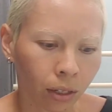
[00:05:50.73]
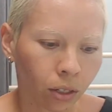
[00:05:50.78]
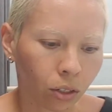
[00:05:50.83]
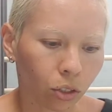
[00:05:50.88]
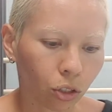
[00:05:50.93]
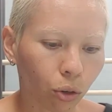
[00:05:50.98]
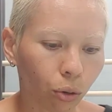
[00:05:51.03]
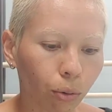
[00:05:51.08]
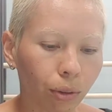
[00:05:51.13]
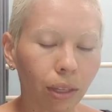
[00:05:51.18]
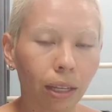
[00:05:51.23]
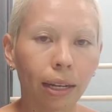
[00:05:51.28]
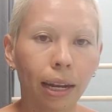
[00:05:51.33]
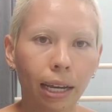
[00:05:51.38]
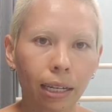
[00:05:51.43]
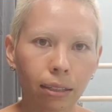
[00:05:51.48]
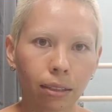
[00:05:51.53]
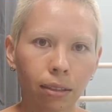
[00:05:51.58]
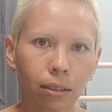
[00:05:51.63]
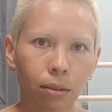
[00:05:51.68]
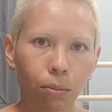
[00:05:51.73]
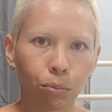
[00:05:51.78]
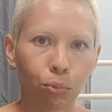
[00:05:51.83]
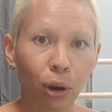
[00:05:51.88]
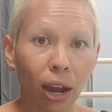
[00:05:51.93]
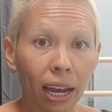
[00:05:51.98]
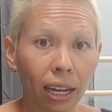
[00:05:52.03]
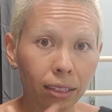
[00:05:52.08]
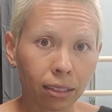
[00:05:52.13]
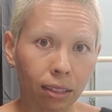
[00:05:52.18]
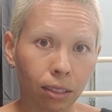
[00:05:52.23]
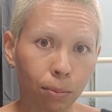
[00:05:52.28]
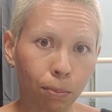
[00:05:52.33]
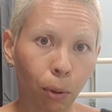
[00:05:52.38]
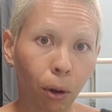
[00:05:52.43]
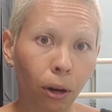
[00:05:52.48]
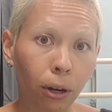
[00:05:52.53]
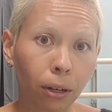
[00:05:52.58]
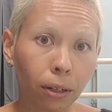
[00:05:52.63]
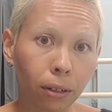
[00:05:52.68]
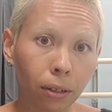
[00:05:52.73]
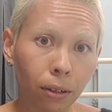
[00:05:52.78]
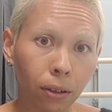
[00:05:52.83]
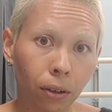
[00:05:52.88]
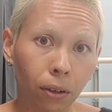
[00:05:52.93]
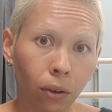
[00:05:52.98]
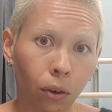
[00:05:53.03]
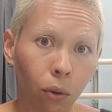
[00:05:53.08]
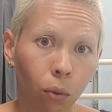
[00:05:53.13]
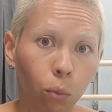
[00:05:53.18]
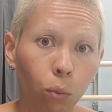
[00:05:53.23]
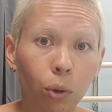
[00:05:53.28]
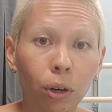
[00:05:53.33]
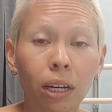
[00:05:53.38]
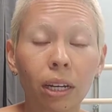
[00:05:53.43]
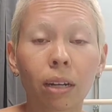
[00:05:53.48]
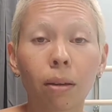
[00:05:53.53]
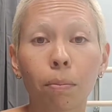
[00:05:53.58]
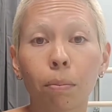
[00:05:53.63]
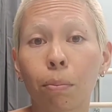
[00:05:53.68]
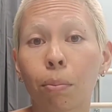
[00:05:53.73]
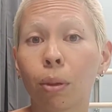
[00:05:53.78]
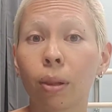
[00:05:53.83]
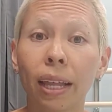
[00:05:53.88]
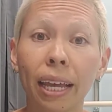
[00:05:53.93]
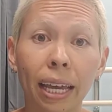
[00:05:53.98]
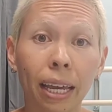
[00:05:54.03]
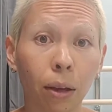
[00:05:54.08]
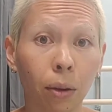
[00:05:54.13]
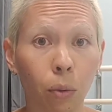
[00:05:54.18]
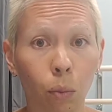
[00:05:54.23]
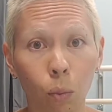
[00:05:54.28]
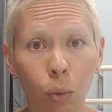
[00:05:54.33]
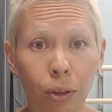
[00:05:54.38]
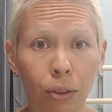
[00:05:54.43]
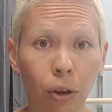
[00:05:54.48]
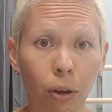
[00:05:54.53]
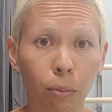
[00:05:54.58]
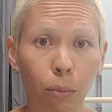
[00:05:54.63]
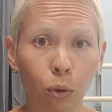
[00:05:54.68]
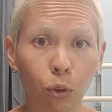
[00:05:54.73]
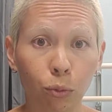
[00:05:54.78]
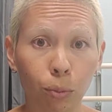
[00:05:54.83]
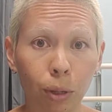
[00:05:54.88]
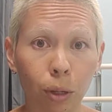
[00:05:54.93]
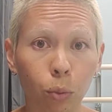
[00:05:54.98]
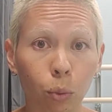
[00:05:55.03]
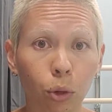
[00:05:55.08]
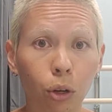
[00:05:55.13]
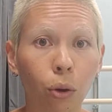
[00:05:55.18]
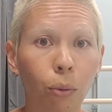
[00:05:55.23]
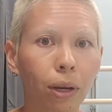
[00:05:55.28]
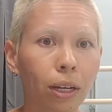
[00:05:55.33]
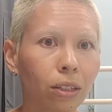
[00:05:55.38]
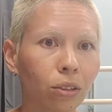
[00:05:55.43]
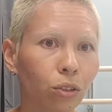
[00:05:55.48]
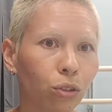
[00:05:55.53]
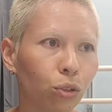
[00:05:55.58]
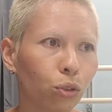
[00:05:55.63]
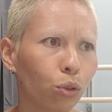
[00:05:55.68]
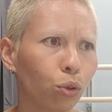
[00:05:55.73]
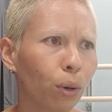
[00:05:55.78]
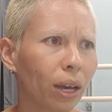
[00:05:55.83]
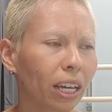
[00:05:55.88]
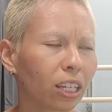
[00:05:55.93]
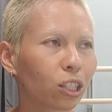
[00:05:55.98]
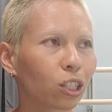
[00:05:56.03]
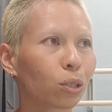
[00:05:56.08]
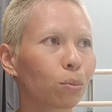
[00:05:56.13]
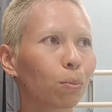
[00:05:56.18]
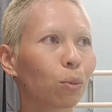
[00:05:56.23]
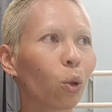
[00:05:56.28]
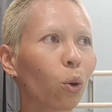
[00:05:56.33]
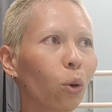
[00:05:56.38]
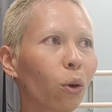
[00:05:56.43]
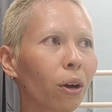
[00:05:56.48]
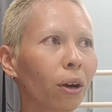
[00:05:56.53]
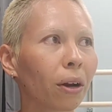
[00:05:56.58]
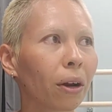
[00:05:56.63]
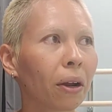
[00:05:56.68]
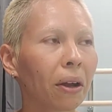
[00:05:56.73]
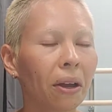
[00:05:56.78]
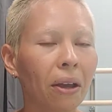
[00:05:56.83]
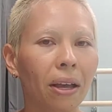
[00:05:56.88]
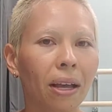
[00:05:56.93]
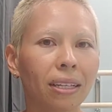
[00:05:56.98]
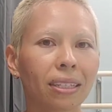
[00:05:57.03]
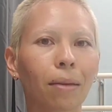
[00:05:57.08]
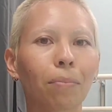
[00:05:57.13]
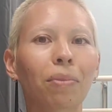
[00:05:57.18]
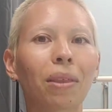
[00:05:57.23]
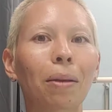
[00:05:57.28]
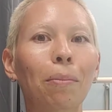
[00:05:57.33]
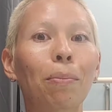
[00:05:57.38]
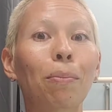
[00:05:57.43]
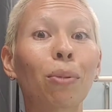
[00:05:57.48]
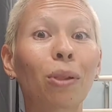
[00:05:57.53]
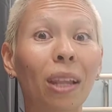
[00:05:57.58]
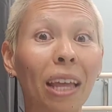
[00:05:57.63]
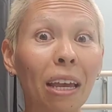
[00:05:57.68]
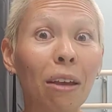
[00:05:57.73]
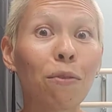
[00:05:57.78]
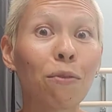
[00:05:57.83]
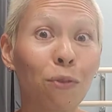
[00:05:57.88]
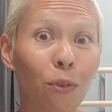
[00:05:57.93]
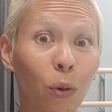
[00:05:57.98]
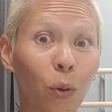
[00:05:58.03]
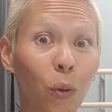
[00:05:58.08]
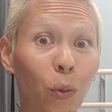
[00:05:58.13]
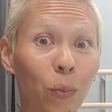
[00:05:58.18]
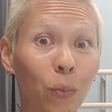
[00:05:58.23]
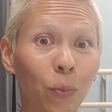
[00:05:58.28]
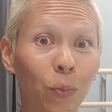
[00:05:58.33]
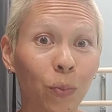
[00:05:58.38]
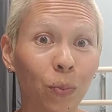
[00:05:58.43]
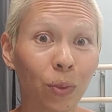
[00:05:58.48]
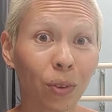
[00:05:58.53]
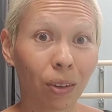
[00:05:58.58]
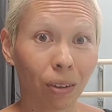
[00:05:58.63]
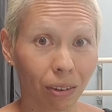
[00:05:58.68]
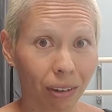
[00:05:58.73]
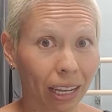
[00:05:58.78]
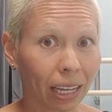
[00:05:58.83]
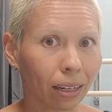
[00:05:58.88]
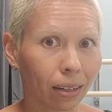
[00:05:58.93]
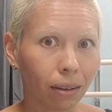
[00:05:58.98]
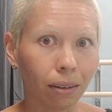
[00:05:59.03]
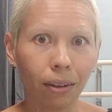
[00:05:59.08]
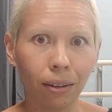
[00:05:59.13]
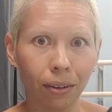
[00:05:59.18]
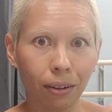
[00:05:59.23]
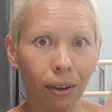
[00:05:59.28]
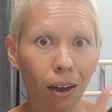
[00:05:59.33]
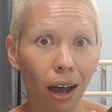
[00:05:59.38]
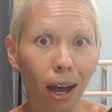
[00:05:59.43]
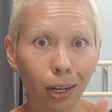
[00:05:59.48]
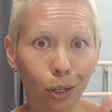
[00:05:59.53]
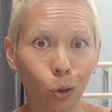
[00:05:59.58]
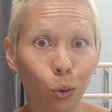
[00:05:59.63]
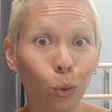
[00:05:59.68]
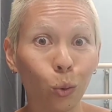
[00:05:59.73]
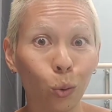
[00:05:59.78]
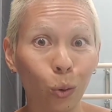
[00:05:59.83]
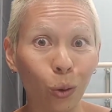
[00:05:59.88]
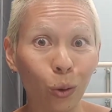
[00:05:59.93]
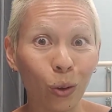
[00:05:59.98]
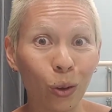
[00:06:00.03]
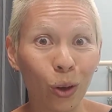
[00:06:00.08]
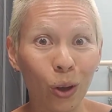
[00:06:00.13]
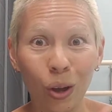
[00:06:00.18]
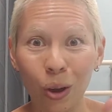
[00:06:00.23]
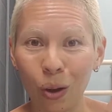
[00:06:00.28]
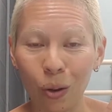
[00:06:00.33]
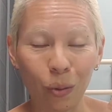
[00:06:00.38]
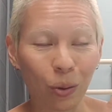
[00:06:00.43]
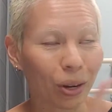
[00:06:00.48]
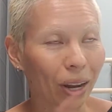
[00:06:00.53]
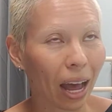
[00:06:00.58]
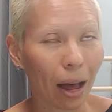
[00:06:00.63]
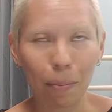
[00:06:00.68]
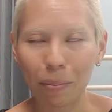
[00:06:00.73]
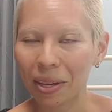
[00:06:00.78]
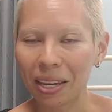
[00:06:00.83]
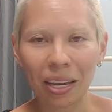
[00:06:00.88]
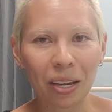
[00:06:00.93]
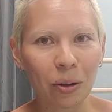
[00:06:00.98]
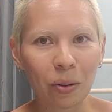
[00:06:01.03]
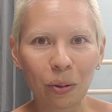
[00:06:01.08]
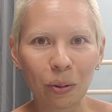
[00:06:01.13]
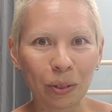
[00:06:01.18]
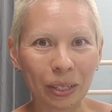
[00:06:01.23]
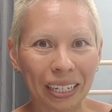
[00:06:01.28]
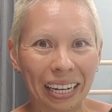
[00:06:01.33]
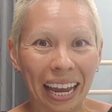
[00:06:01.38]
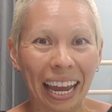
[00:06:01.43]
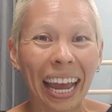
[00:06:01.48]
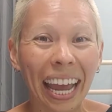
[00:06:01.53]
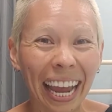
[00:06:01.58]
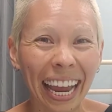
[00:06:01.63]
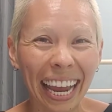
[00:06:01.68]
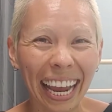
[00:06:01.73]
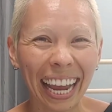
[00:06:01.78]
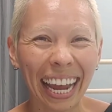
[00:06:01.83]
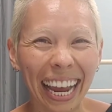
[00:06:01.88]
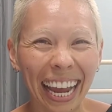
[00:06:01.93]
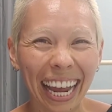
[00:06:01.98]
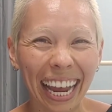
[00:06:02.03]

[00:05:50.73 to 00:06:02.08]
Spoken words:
So in the next practice part, we're going to play with our movement. We're going to explore something playful. Again, not cool. We're not being cool today.